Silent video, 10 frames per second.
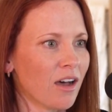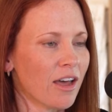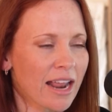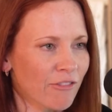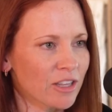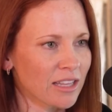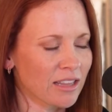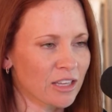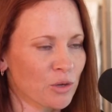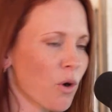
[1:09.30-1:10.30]
On everything.
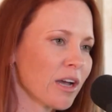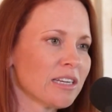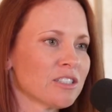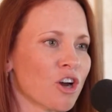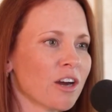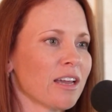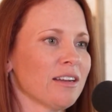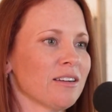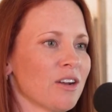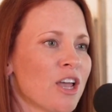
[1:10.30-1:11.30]
Like you walk into Target
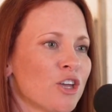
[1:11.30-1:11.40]
and